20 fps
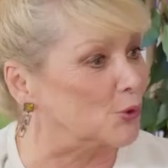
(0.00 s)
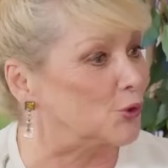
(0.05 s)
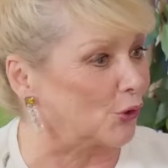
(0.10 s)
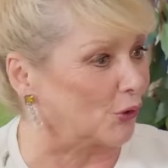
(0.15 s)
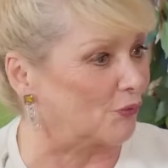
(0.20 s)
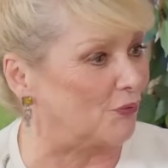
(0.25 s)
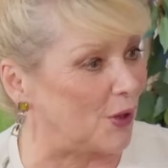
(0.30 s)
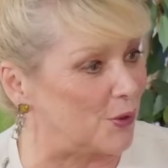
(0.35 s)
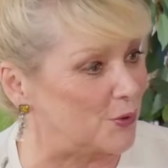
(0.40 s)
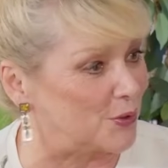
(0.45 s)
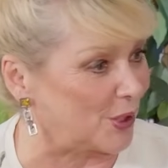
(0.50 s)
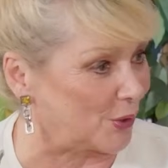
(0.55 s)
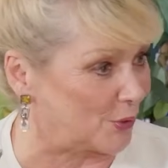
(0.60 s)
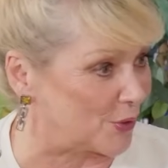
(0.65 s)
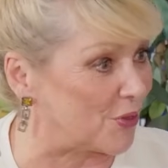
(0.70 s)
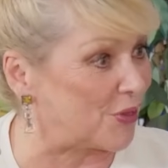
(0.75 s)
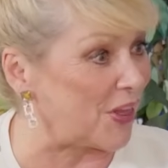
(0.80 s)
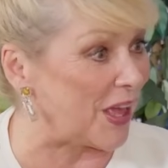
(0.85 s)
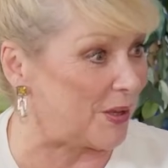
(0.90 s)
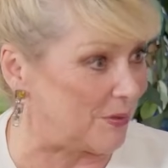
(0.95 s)
took
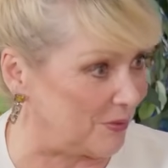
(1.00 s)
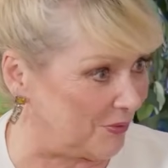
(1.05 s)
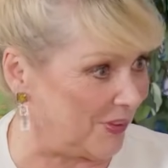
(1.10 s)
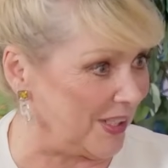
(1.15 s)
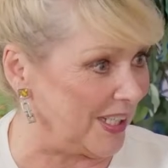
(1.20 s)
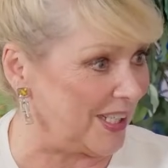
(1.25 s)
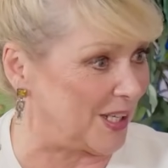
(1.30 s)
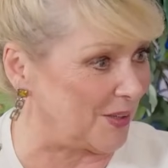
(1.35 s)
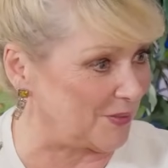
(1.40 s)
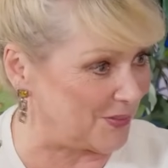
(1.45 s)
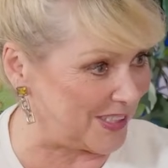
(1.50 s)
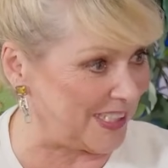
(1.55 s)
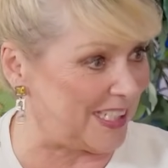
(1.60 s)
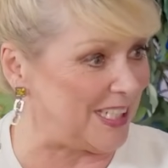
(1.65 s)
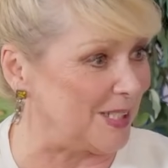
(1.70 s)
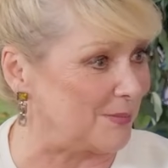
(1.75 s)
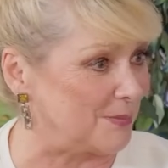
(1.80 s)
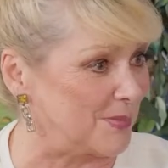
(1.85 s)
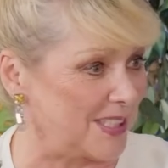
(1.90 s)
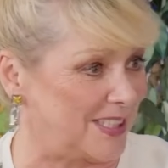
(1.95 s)
photos, thankfully, and I've
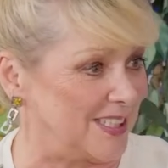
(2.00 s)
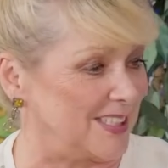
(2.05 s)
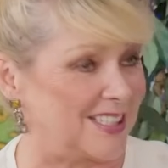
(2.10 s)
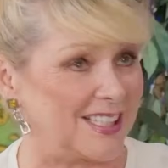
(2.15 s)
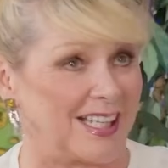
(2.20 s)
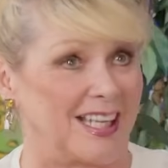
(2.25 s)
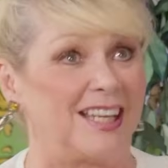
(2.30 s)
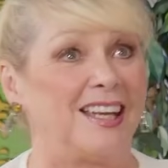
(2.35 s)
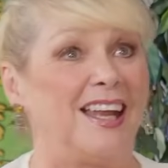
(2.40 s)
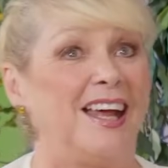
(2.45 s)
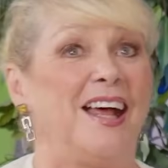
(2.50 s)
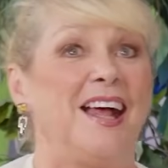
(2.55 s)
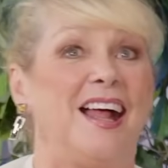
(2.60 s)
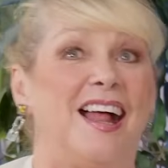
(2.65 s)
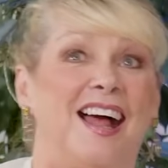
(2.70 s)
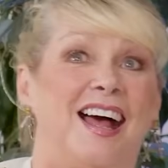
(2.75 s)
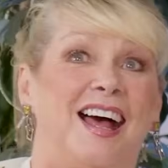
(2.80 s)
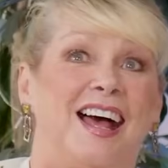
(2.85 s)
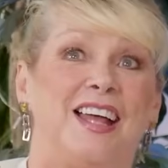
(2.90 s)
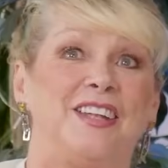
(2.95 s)
seen them since then
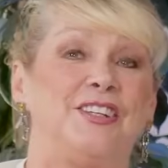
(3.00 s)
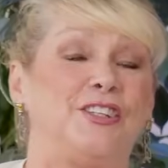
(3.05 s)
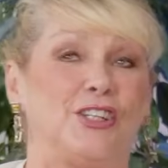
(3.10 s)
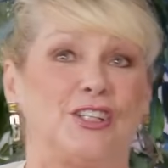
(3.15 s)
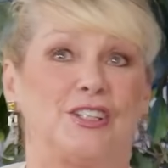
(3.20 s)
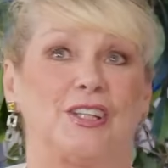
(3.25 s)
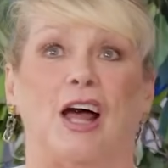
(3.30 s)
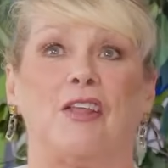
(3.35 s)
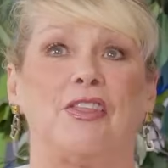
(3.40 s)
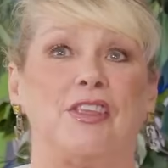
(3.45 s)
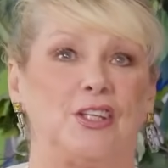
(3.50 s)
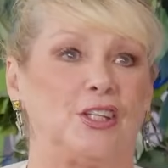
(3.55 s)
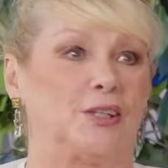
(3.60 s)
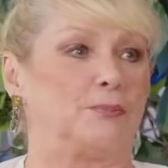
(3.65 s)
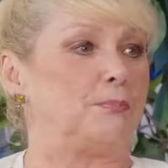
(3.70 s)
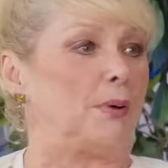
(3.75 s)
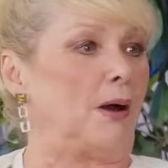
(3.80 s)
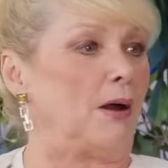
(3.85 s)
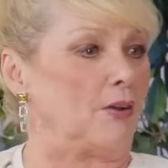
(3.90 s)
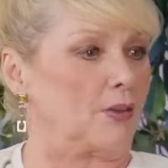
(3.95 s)
and you can. I think you
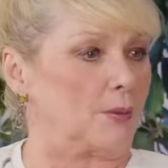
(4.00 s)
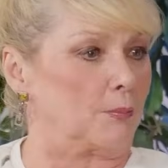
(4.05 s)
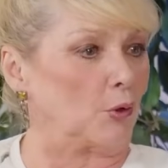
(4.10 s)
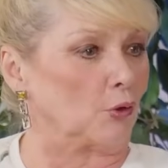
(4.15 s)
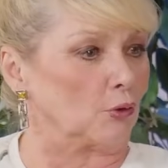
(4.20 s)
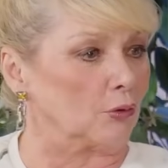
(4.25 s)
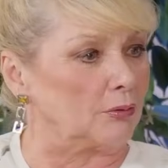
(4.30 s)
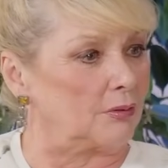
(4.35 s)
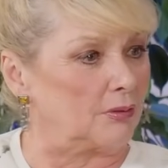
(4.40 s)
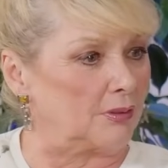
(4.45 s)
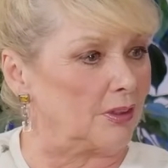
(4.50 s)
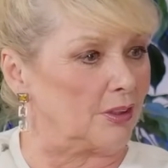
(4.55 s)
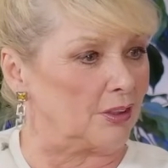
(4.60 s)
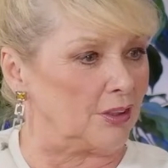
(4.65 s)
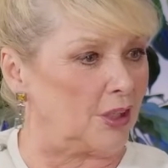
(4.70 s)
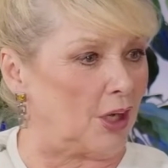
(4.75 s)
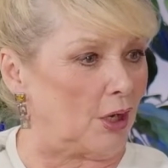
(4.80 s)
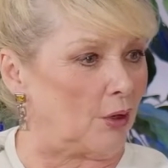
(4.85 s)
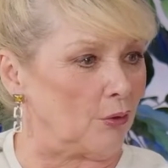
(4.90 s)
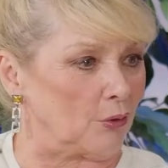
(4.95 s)
can buy them on,
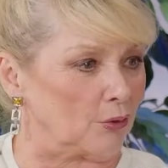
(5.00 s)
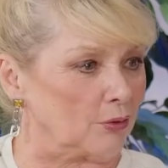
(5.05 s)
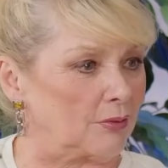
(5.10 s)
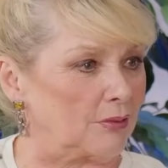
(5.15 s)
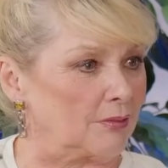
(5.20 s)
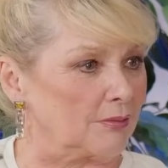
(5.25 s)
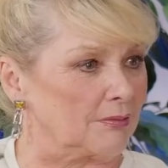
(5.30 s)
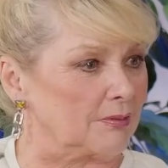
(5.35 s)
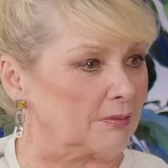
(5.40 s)
you know, on